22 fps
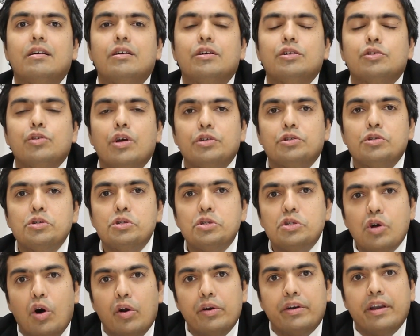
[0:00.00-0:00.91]
so as to
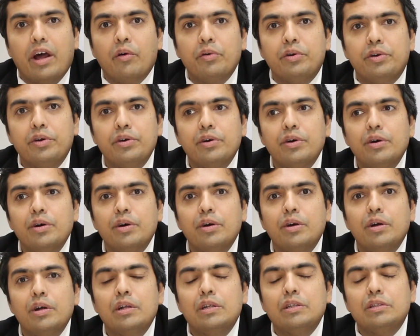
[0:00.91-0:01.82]
sort out
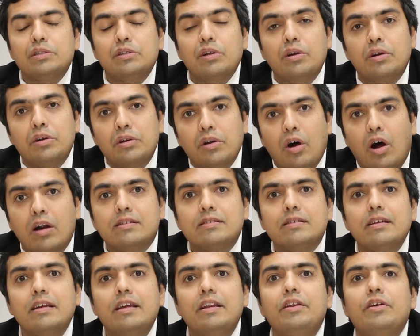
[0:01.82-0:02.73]
the
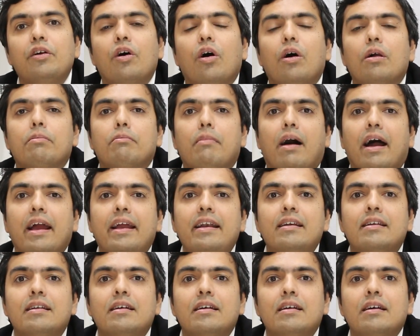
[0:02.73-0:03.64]
knots in your
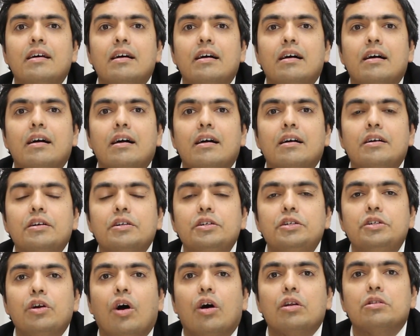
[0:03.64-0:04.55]
mind,
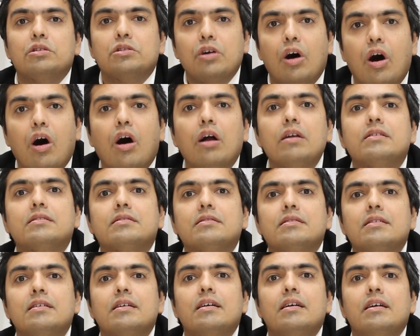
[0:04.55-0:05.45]
your
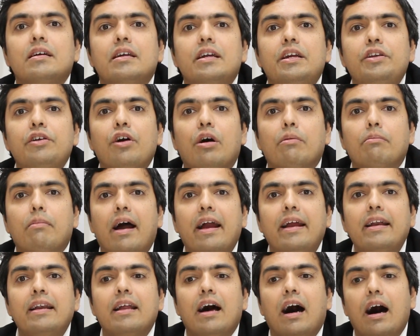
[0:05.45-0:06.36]
thoughts in your
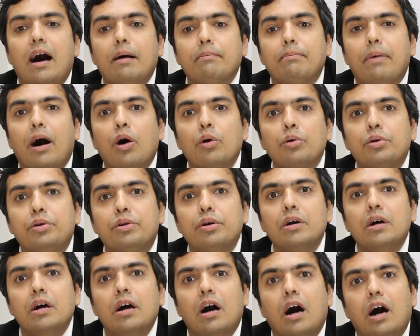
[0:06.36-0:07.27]
mind about
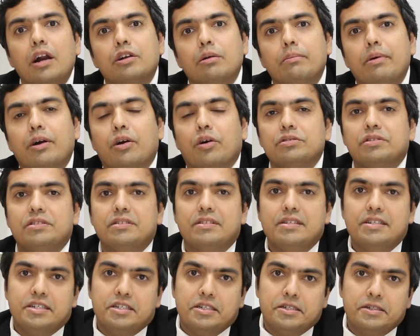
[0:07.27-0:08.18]
a tobacco
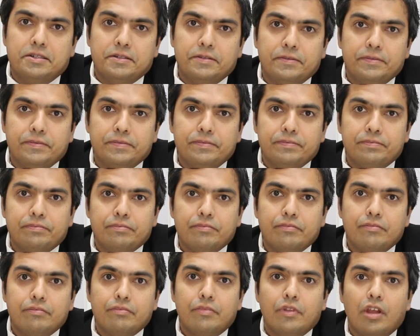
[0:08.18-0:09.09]
cessation,
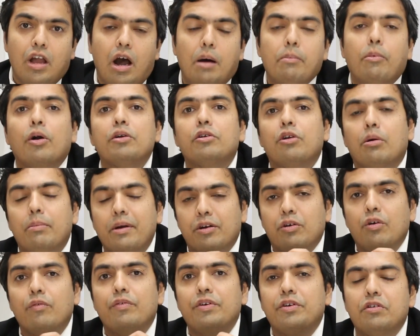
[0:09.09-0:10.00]
about
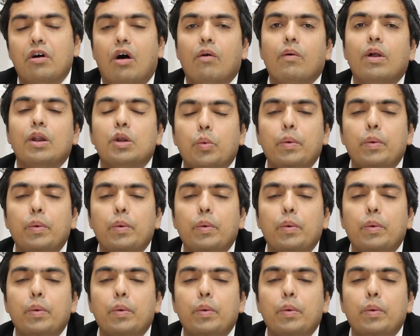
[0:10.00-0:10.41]
tobacco withdrawal,